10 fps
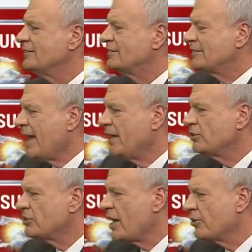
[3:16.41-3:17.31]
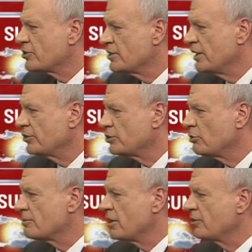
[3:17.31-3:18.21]
scattered showers and
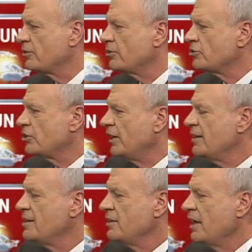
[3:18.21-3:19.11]
thunderstorms on Thursday.